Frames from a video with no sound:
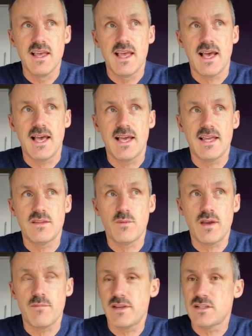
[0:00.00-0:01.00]
and the way
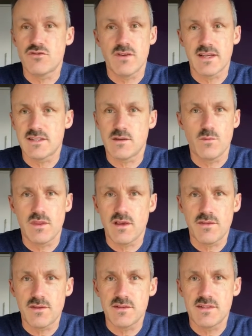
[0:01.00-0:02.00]
I'm interacting with
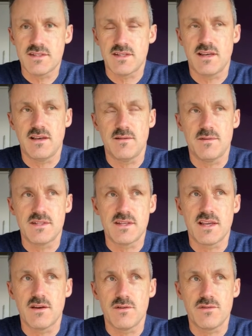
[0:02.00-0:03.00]
others as I
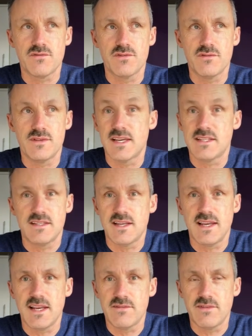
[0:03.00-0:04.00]
go through day-to-day
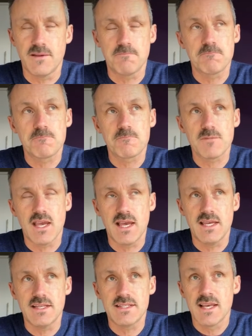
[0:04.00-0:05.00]
living.
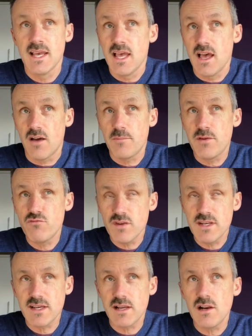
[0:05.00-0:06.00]
And I've been
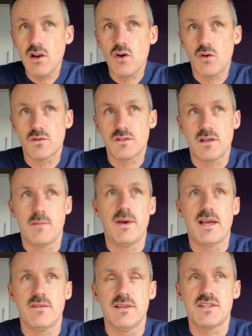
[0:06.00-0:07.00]
reading a lot
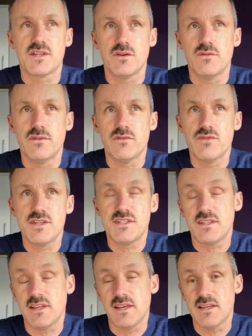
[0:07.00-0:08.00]
about this over
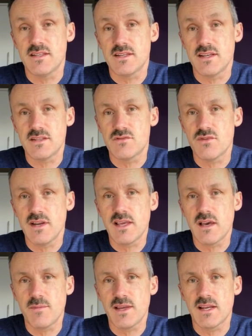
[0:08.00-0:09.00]
recent years, and it's really
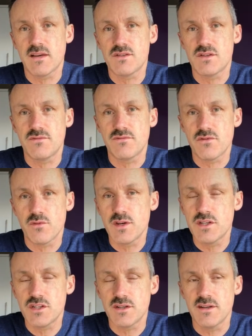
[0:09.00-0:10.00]
coming now to
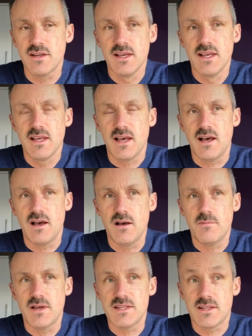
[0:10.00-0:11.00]
fruition
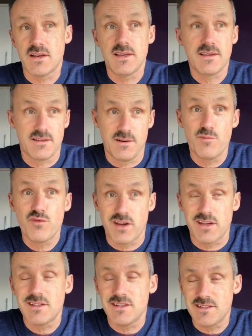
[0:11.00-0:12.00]
as I kind of
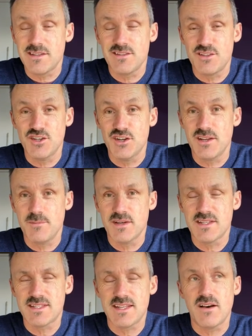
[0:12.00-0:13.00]
practice this journey
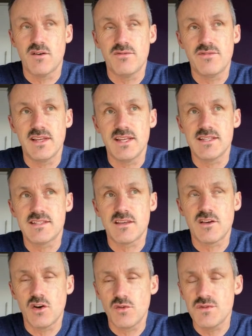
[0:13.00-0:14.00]
myself. And it's the
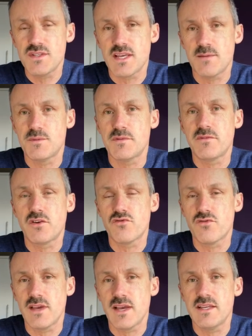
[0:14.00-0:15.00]
concept of
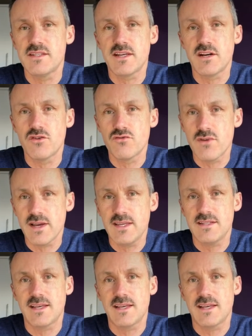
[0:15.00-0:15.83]
creating great